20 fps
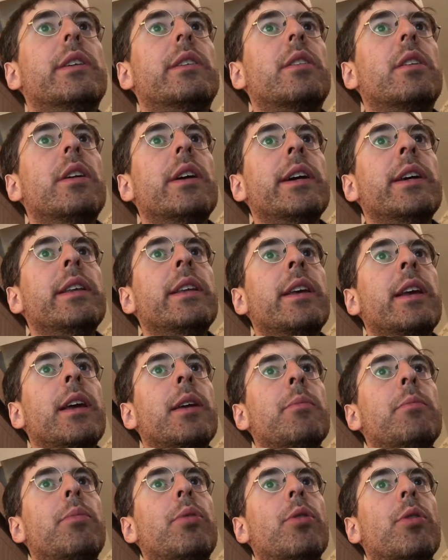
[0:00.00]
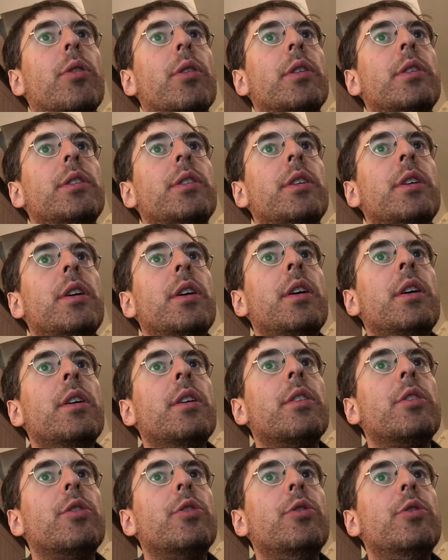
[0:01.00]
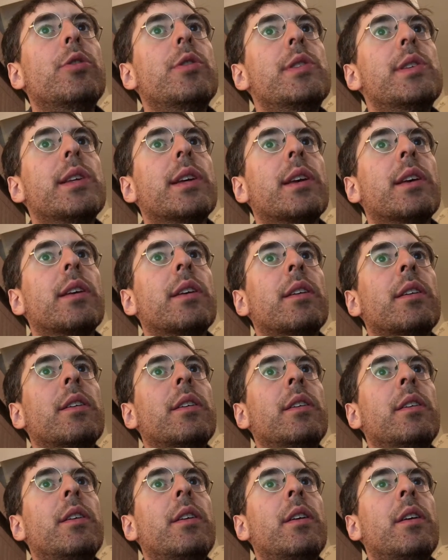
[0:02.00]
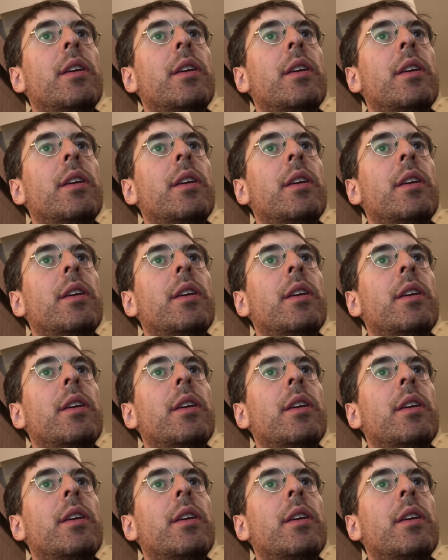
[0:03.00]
it clean the input using